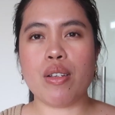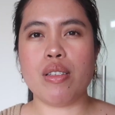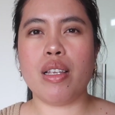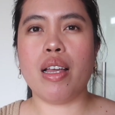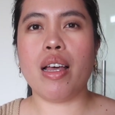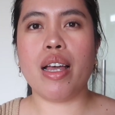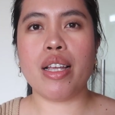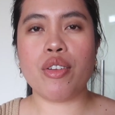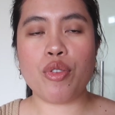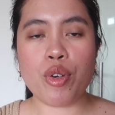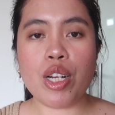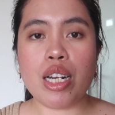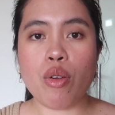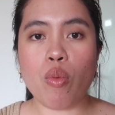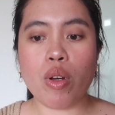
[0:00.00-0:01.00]
because I
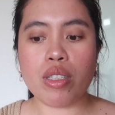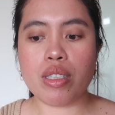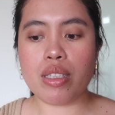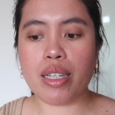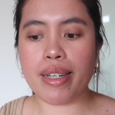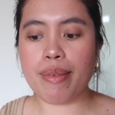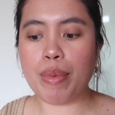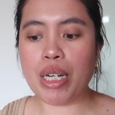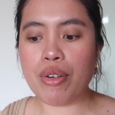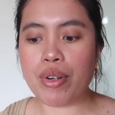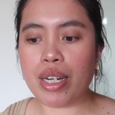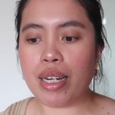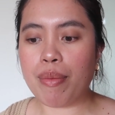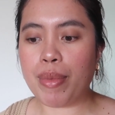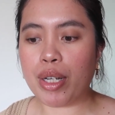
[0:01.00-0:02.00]
really wanted like
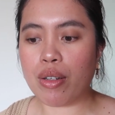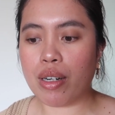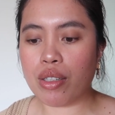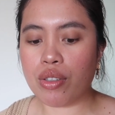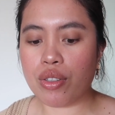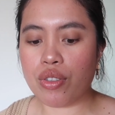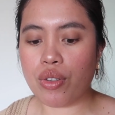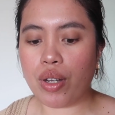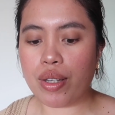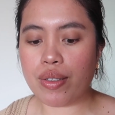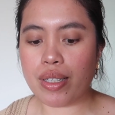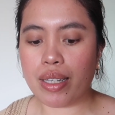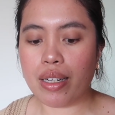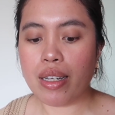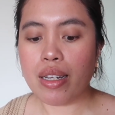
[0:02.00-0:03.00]
ballerina in my collection, so
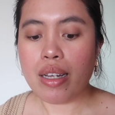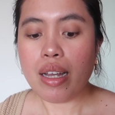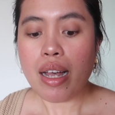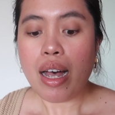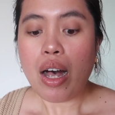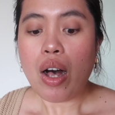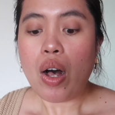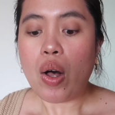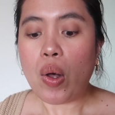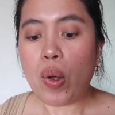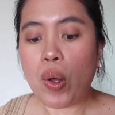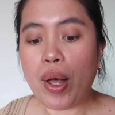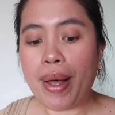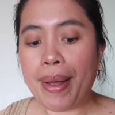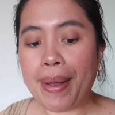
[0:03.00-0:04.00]
I said,
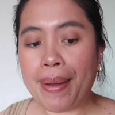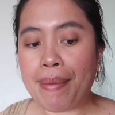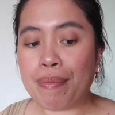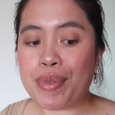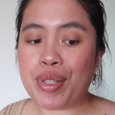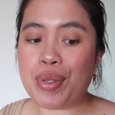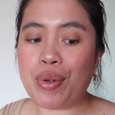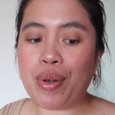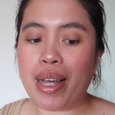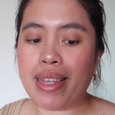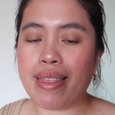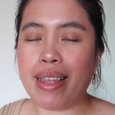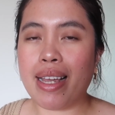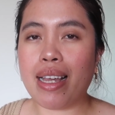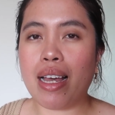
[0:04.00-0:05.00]
so
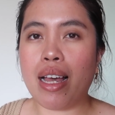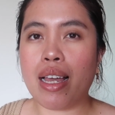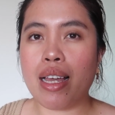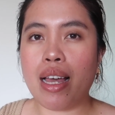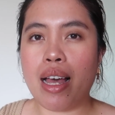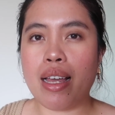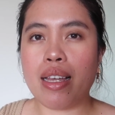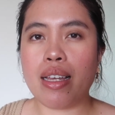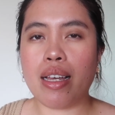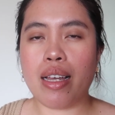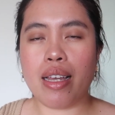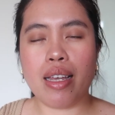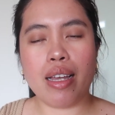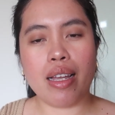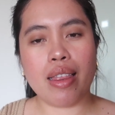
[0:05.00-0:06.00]
I think
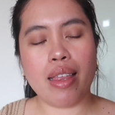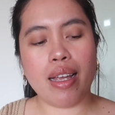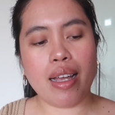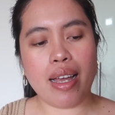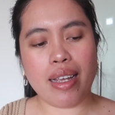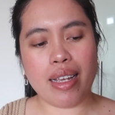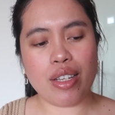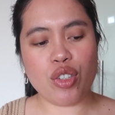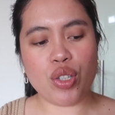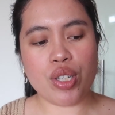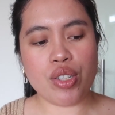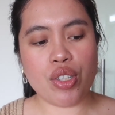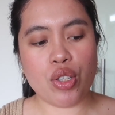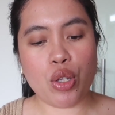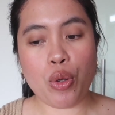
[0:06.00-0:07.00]
I think I can
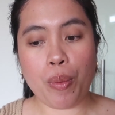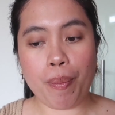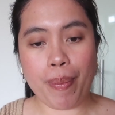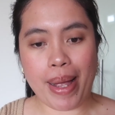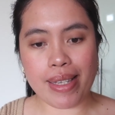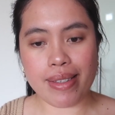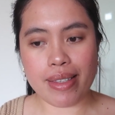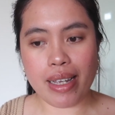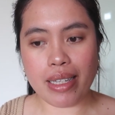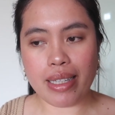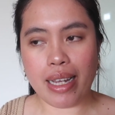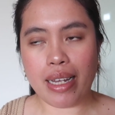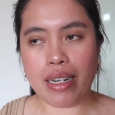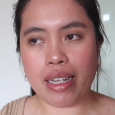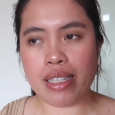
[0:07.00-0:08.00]
just look past
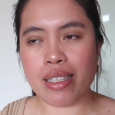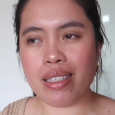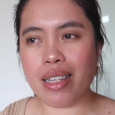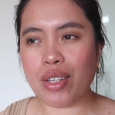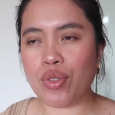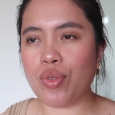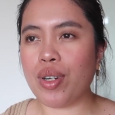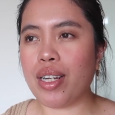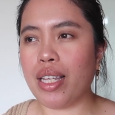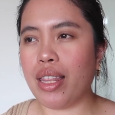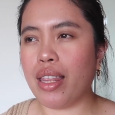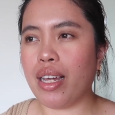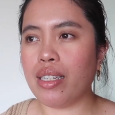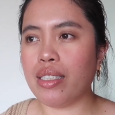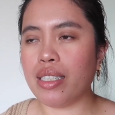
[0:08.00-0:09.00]
that, and it's not
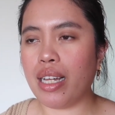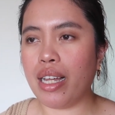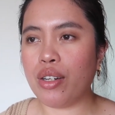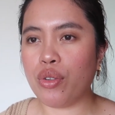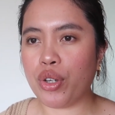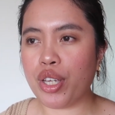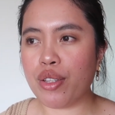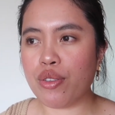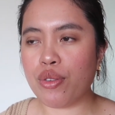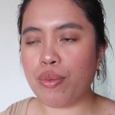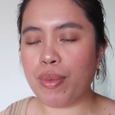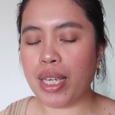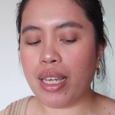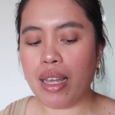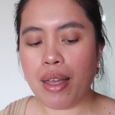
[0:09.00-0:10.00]
really that annoying
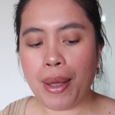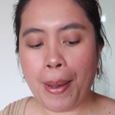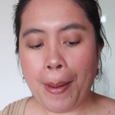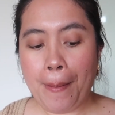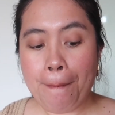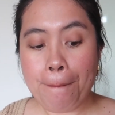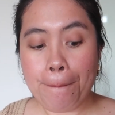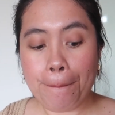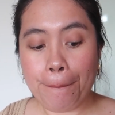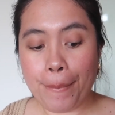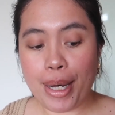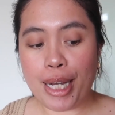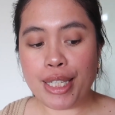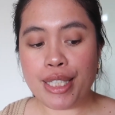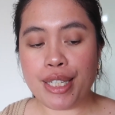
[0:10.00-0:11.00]
to me.
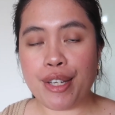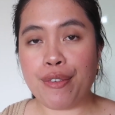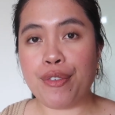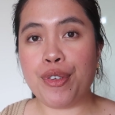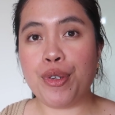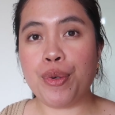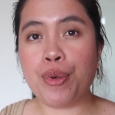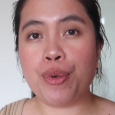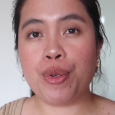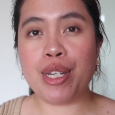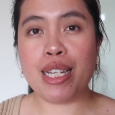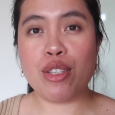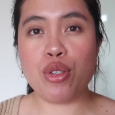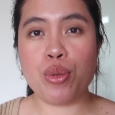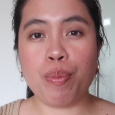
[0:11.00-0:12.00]
But if
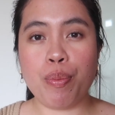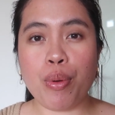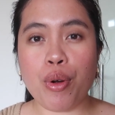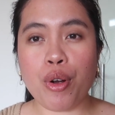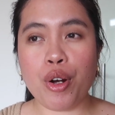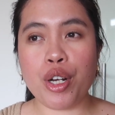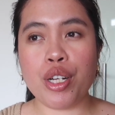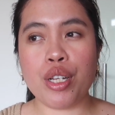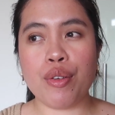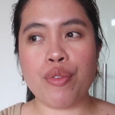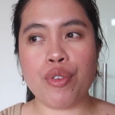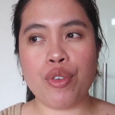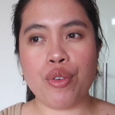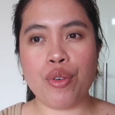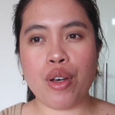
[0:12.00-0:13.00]
you need support,
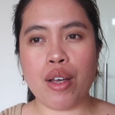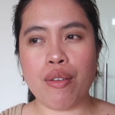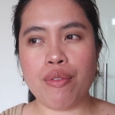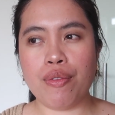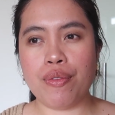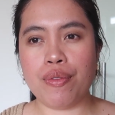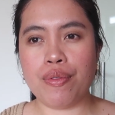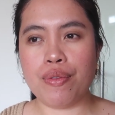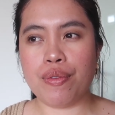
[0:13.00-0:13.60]
if you have